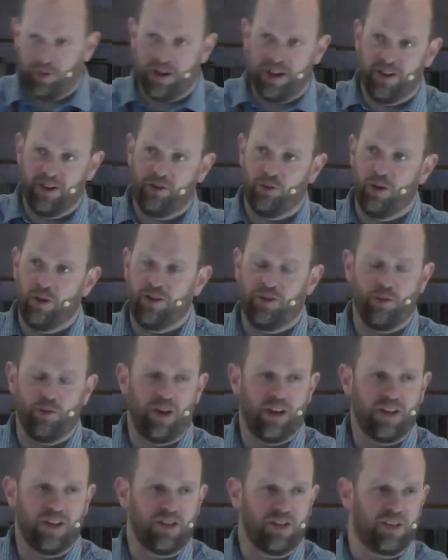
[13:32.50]
his
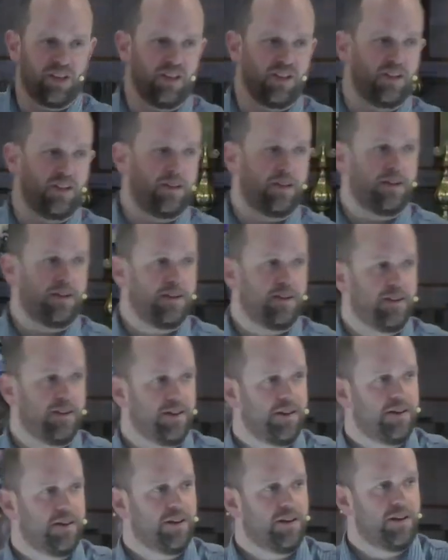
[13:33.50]
resurrection,
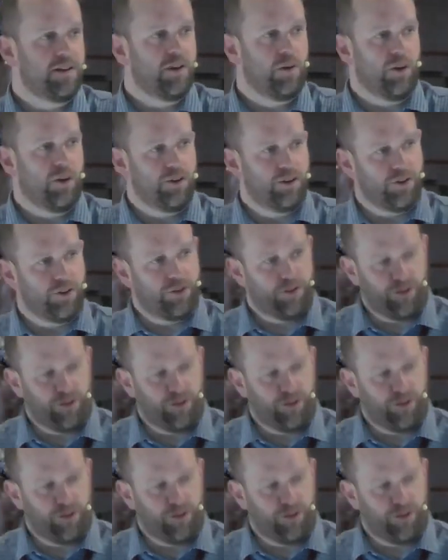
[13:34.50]
one that's